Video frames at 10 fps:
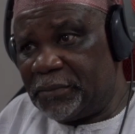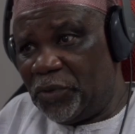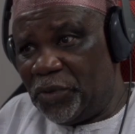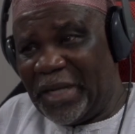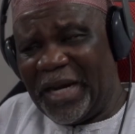
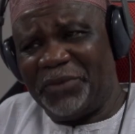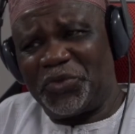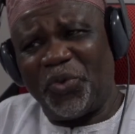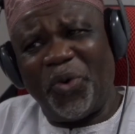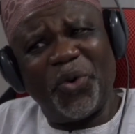We don't have
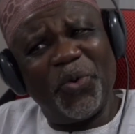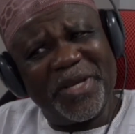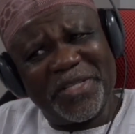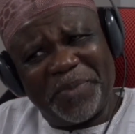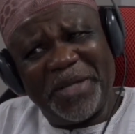to
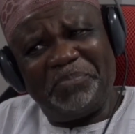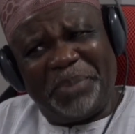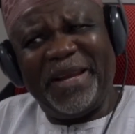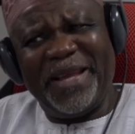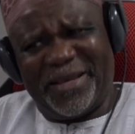always spend
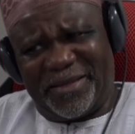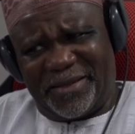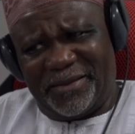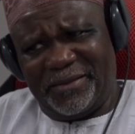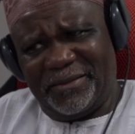billions